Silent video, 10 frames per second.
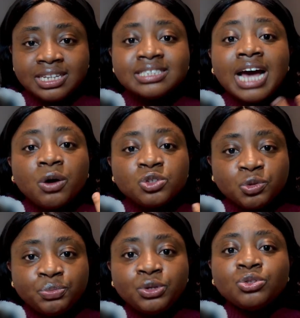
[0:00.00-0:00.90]
It's how you
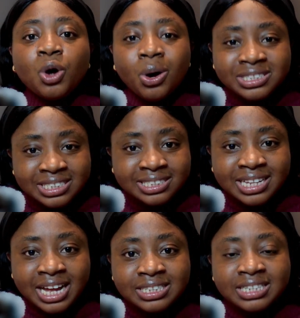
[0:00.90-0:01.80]
build
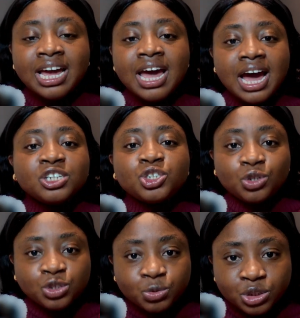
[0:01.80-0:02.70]
understanding and
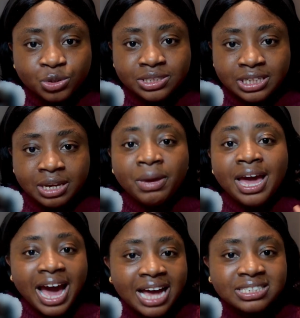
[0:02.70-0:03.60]
trust with your team
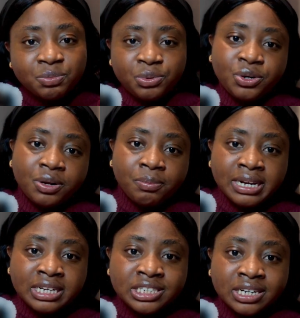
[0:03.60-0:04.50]
as a product
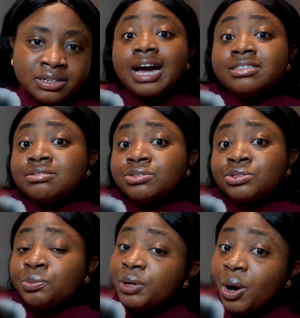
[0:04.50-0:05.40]
manager. And
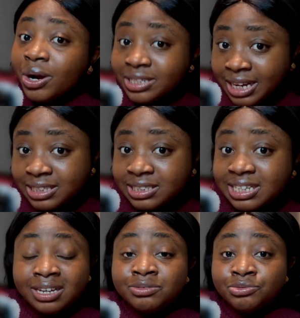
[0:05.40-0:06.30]
to be honest,
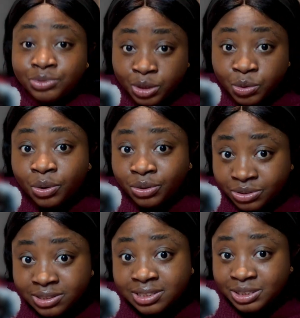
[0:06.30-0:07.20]
in real world
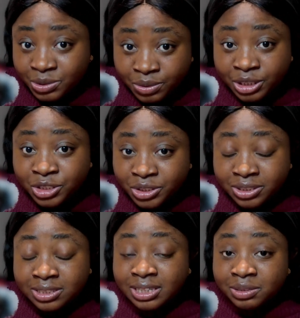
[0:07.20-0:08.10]

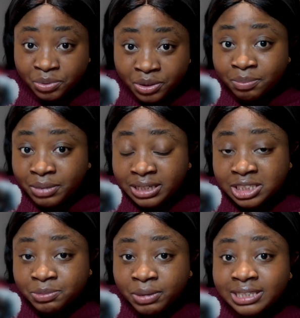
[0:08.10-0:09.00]
situations, in product
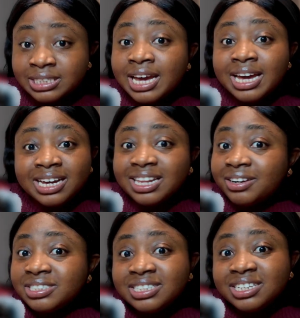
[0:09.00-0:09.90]
management,
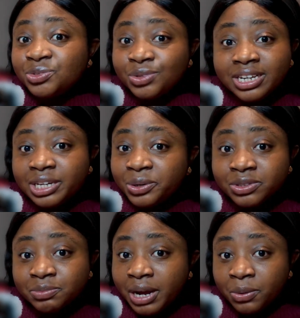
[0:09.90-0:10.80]
clarity is rarely
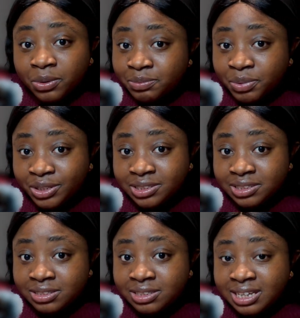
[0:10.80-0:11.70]
owned by one
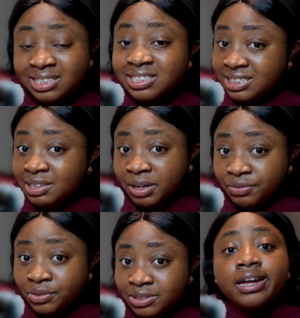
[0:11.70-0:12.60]
person. It's a team
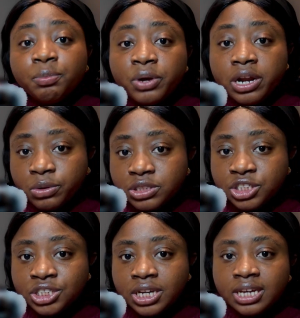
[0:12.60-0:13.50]
effort. Another point I want to
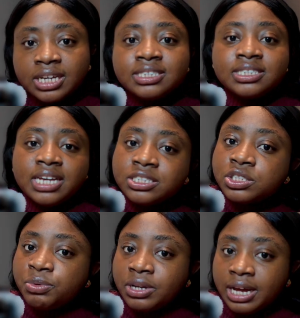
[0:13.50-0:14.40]
share is test
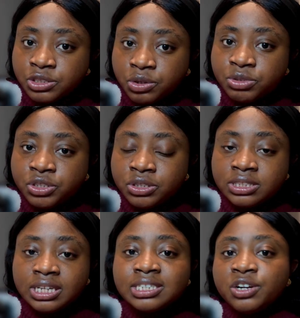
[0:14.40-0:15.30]
small assumptions
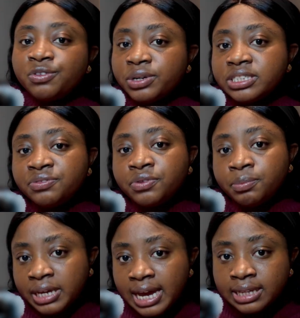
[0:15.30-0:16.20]
instead of waiting for
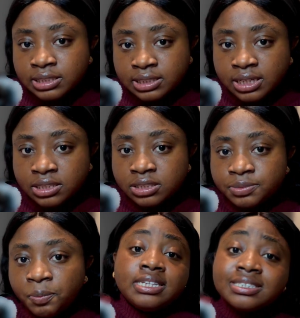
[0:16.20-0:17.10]
big answers.
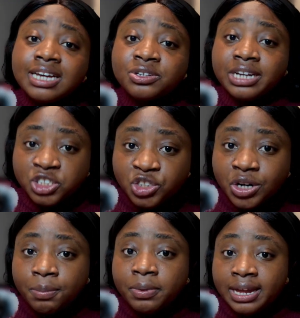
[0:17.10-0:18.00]
This is another
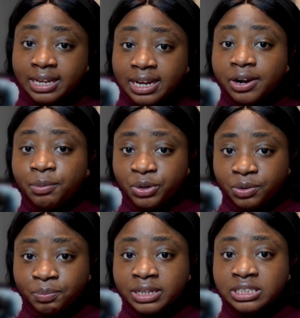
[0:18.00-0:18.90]
trap early career
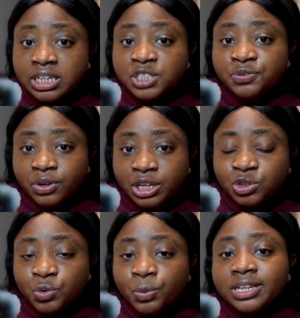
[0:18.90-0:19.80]
product managers fall
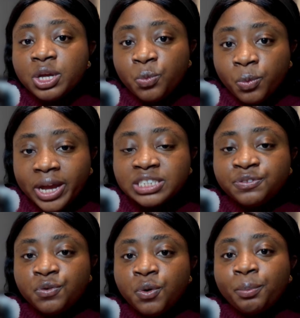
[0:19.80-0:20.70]
into, where they wait
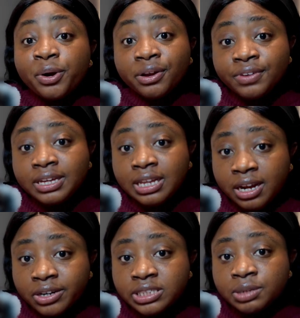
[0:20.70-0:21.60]
for perfect
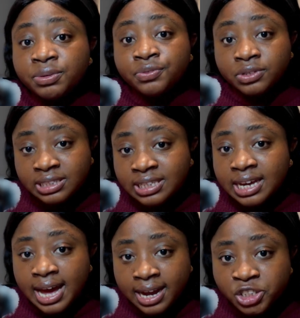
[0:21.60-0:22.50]
clarity before they
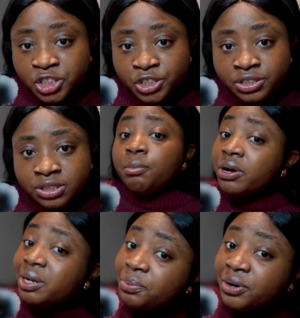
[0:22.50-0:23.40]
take action. But
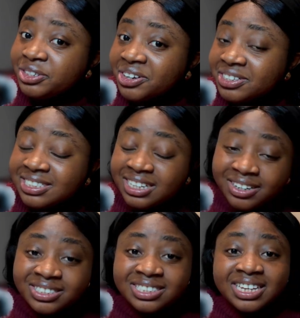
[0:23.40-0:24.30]
in product,
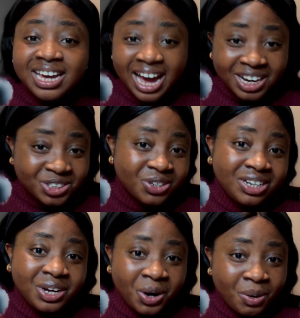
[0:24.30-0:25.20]
clarity
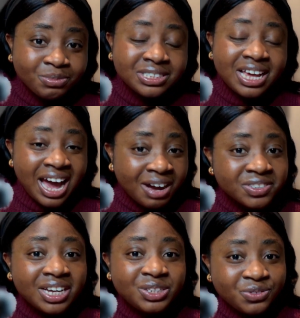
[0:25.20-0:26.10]
actually comes
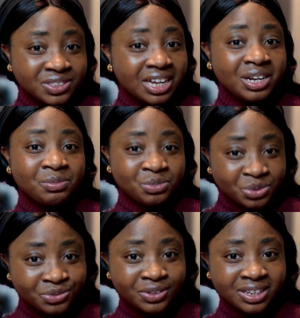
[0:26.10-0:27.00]
after you've started
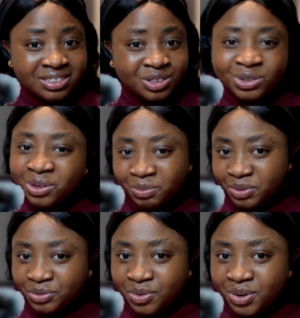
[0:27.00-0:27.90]
moving, not
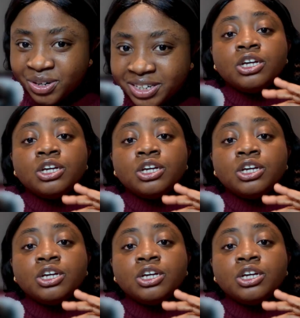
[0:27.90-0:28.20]
before.